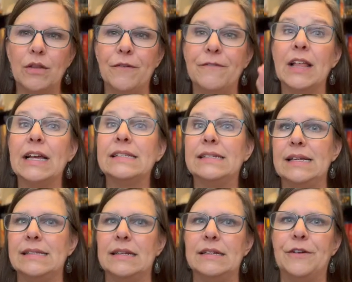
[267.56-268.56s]
flex
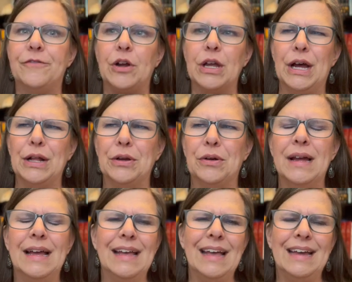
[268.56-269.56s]
days in a different color,
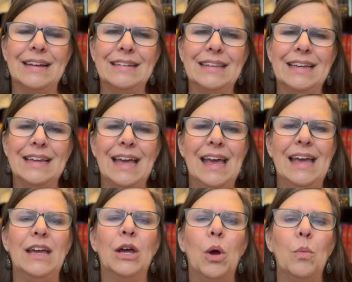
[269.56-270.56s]
and I think,
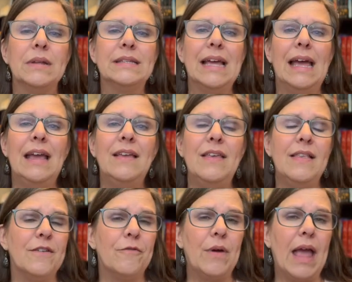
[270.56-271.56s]
hey, we'll take
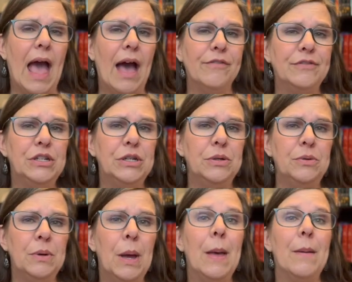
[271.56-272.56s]
these if we have
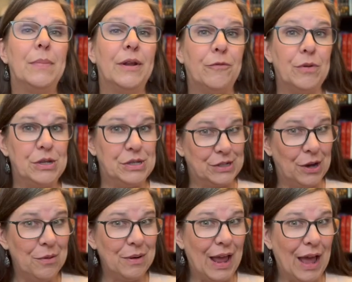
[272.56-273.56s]
to, but if we
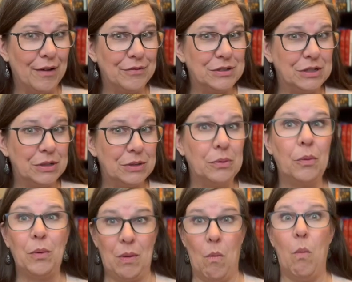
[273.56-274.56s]
don't have to,
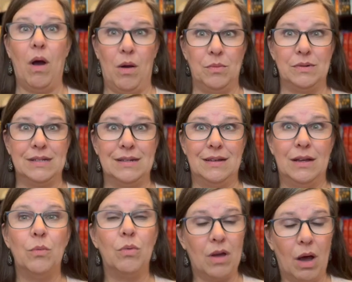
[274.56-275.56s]
we won't.
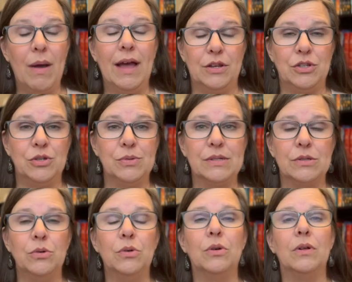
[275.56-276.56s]
We'll go ahead and do
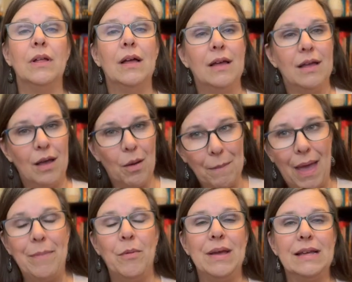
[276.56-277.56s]
school.
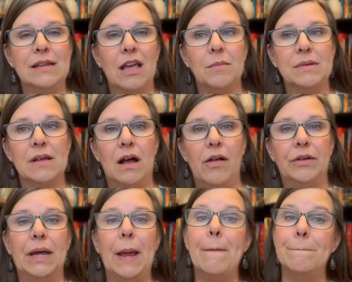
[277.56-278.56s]
Maybe we can take them as a
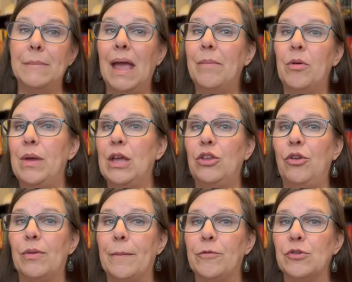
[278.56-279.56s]
holiday. Maybe we can
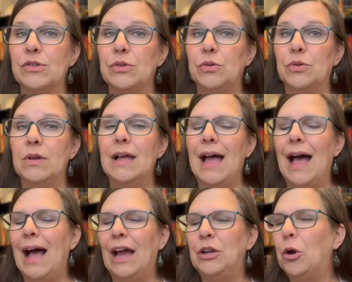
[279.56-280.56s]
use them for school.
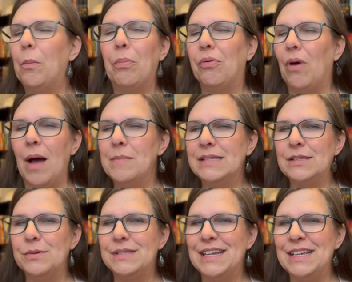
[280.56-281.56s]
I don't promise
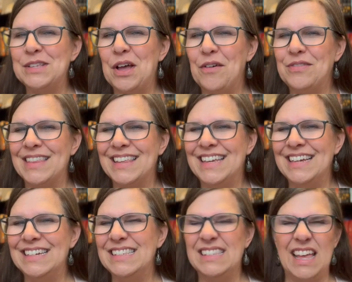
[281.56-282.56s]
those days off to the
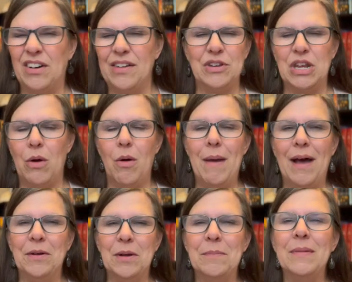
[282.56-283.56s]
kids. They don't even know
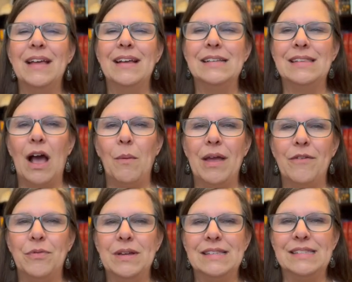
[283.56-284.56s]
about them. That way,
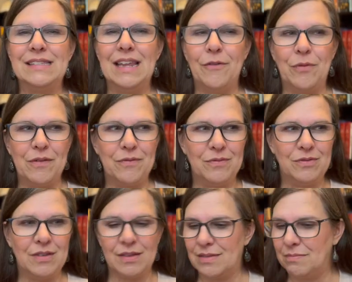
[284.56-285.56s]
if we just